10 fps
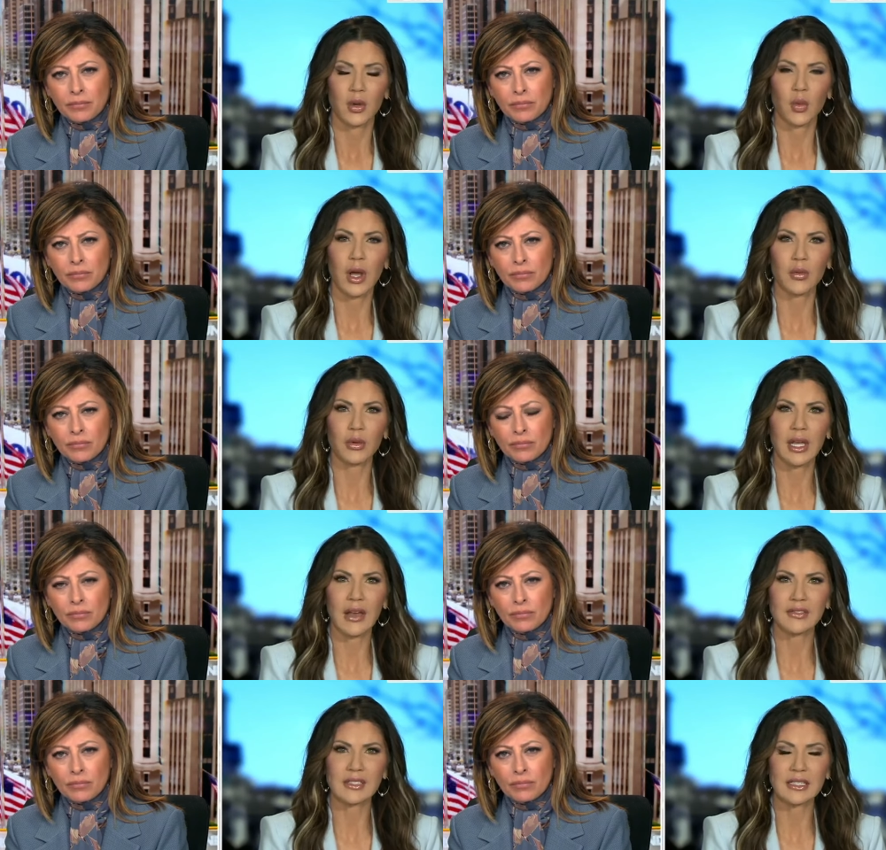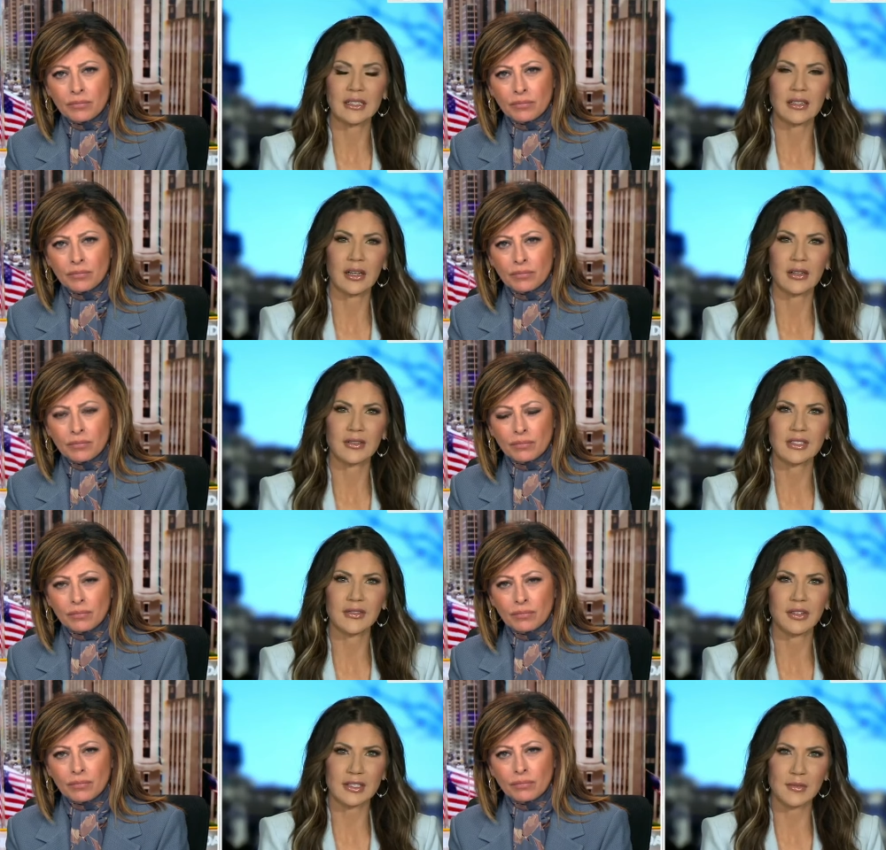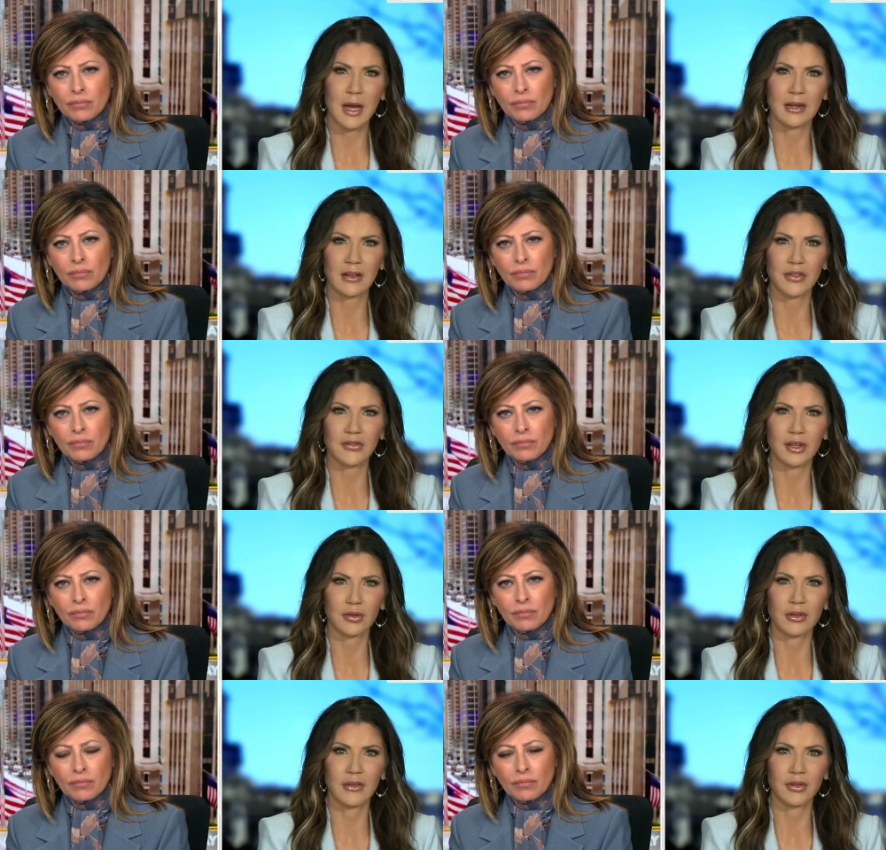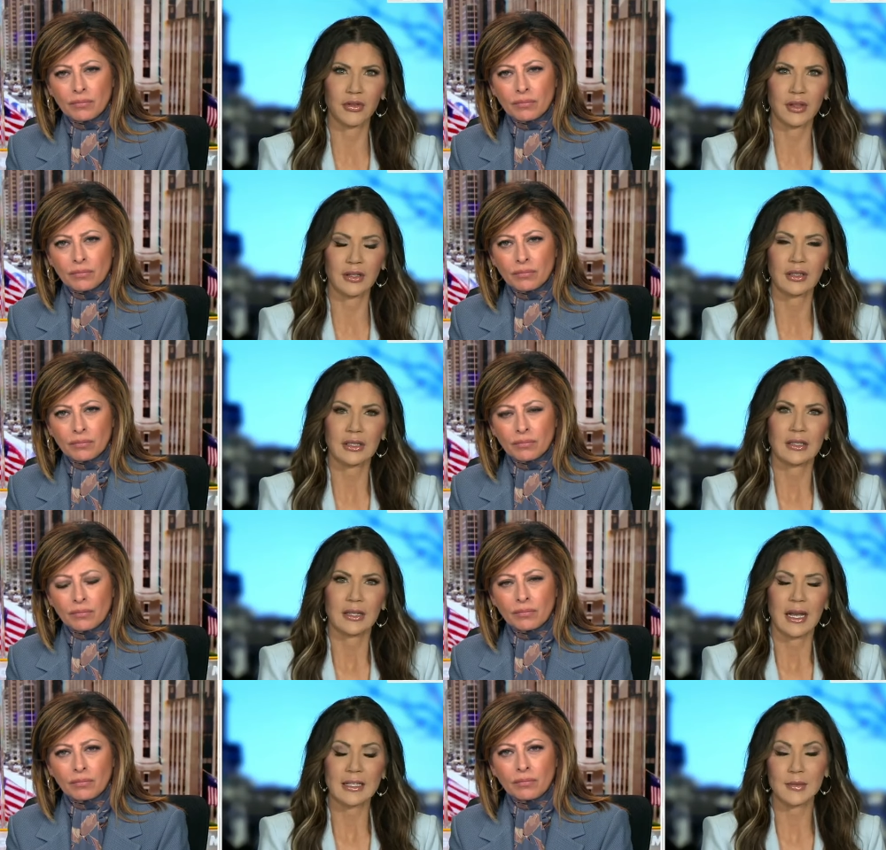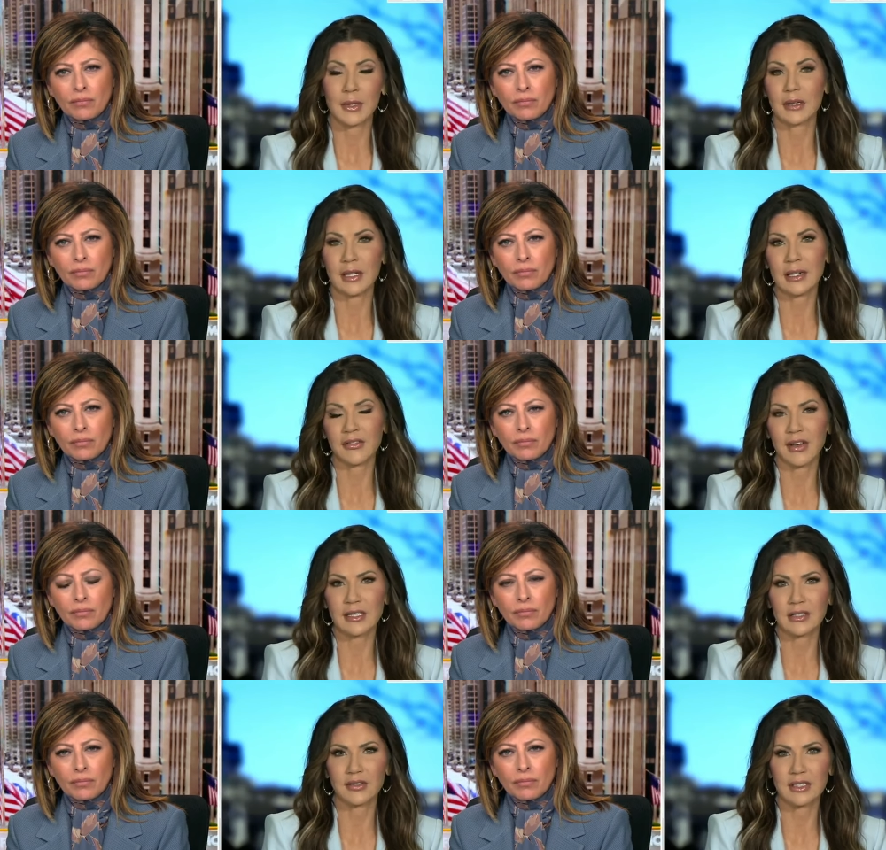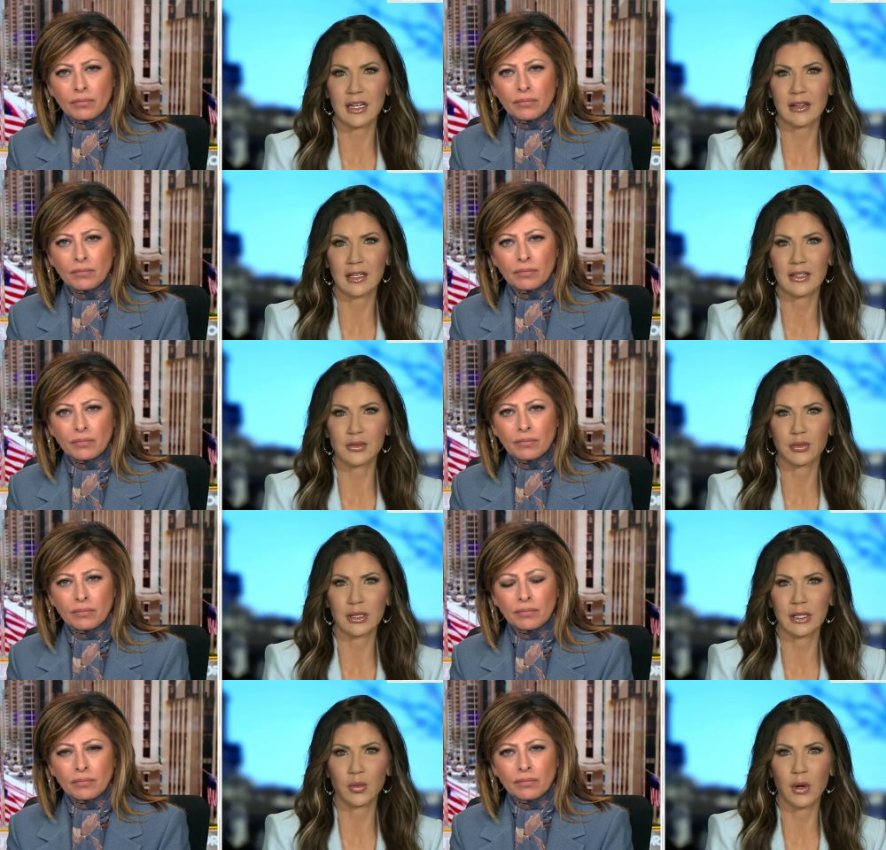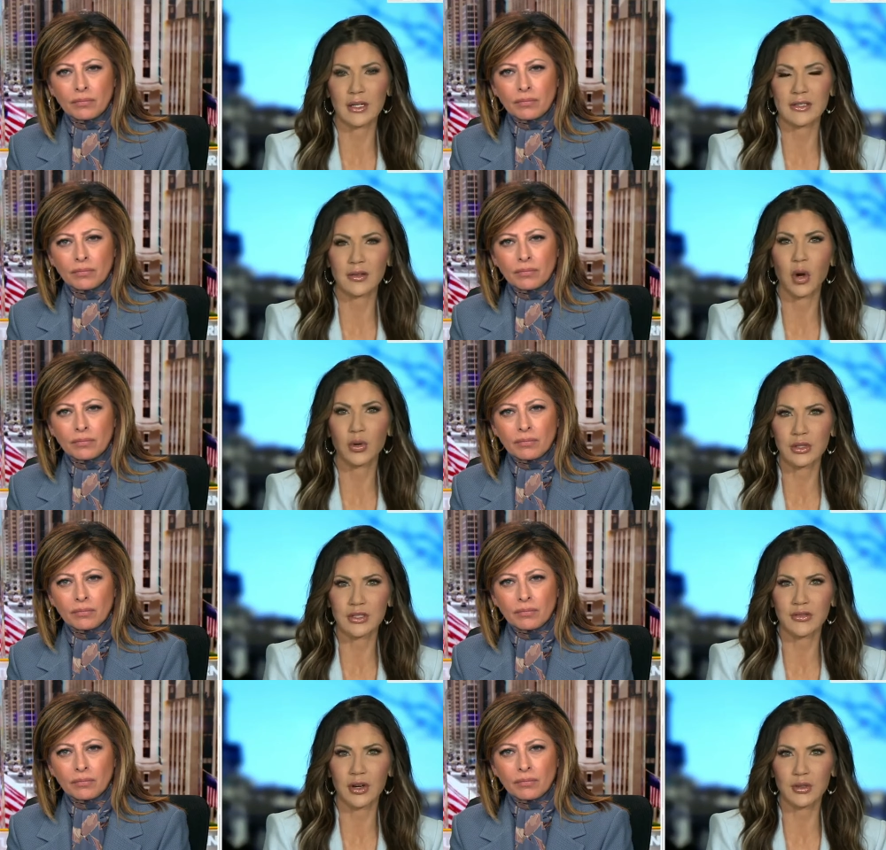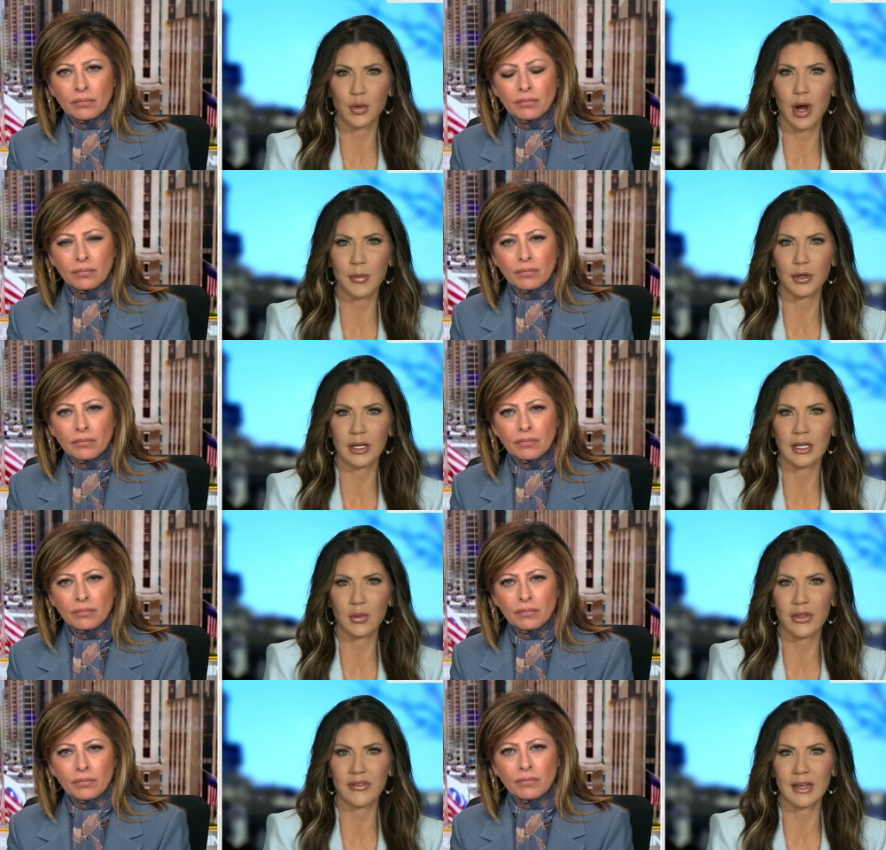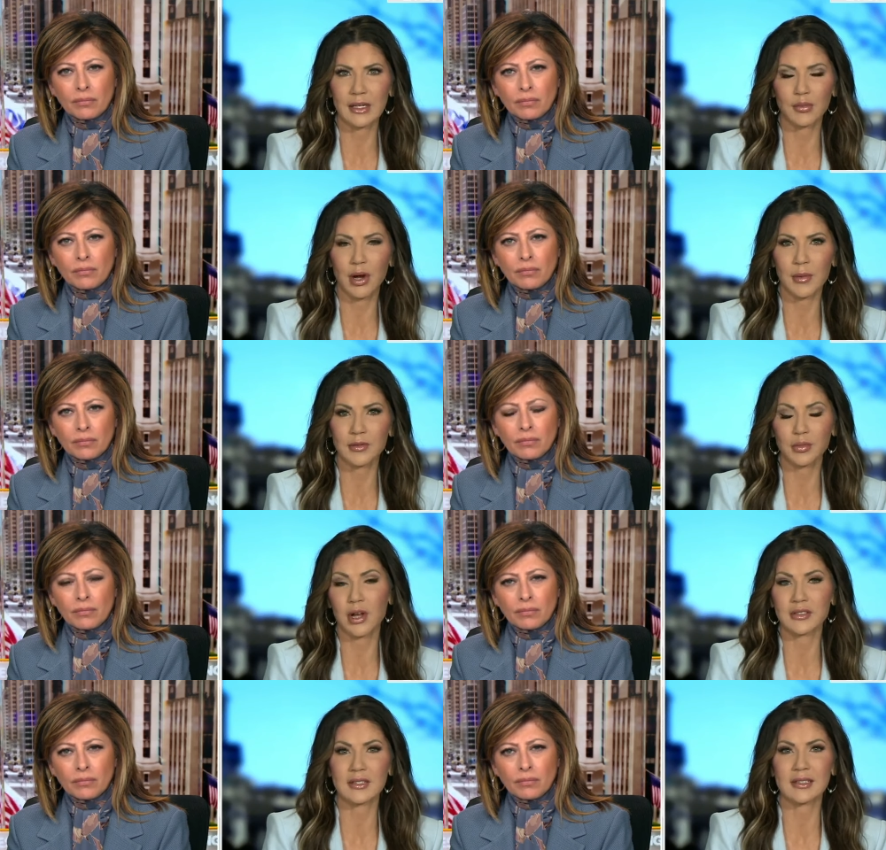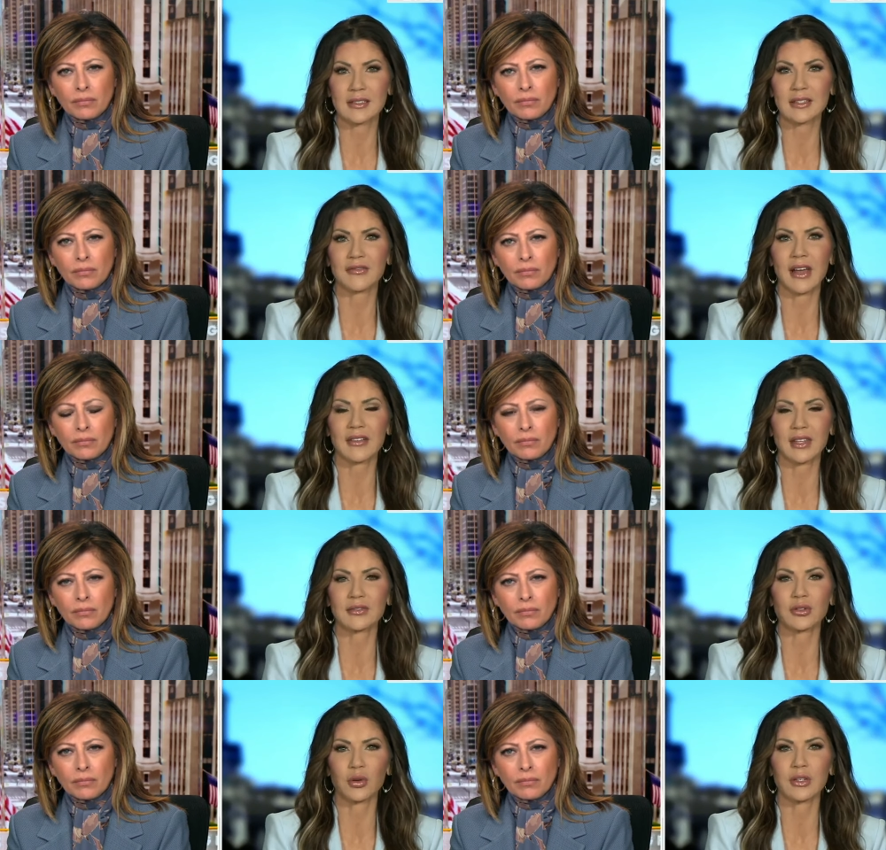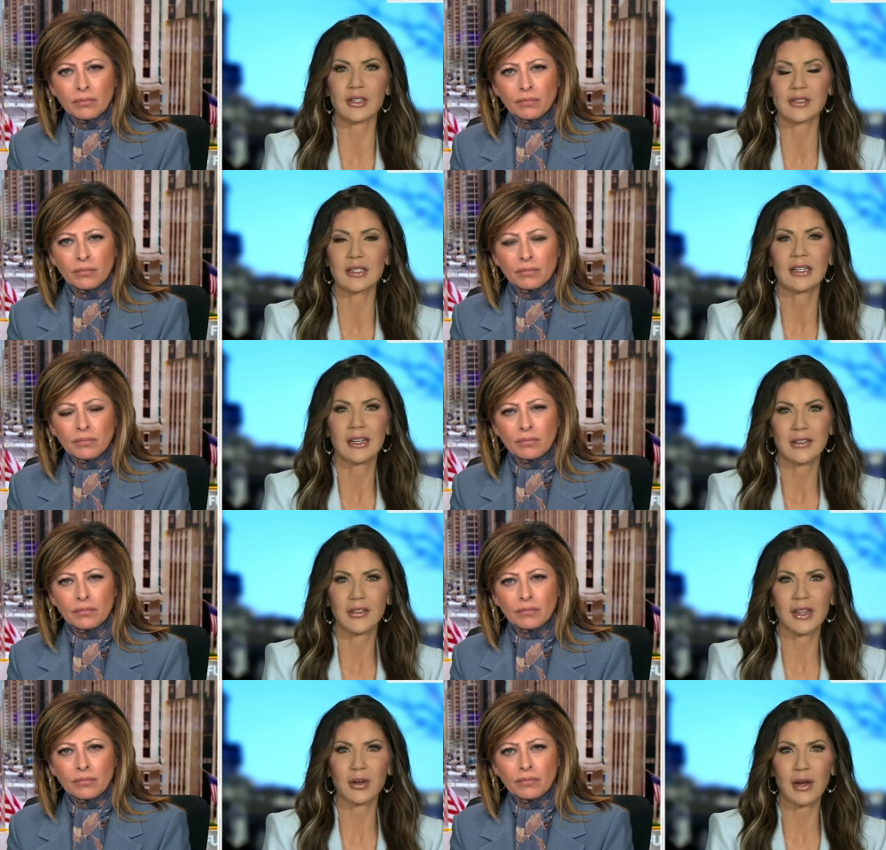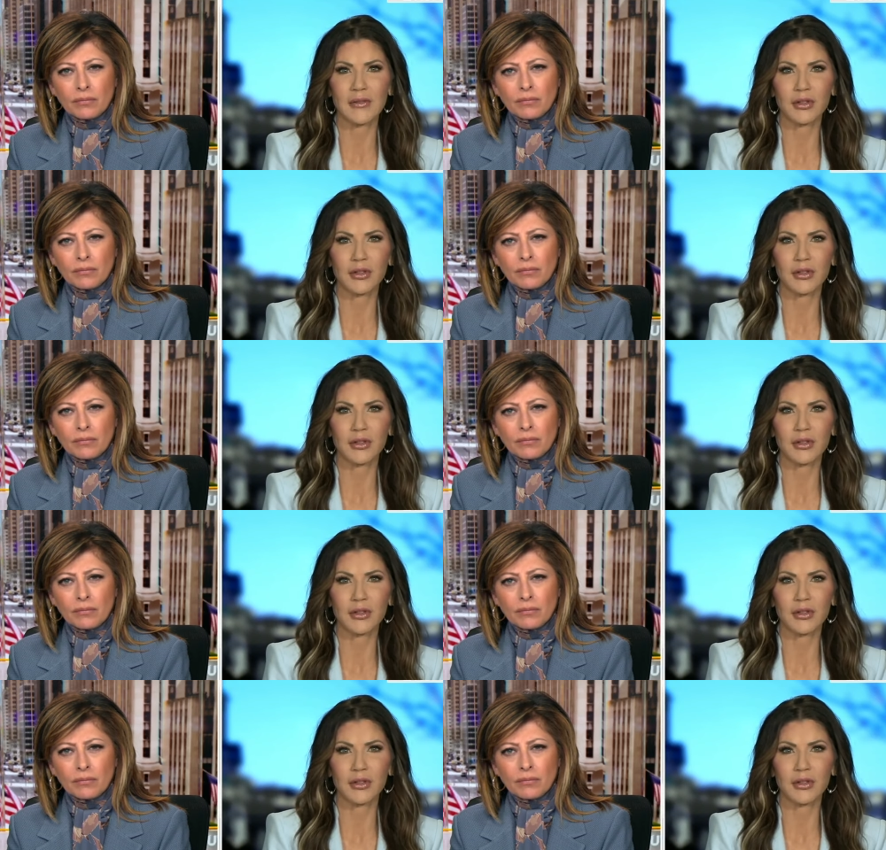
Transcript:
Speaker 1: Well, we have seen a CFIUS model at the federal level that has been ineffective at telling us really what is owned as far as property and what the vetting process is. And in fact, they've told us that they don't have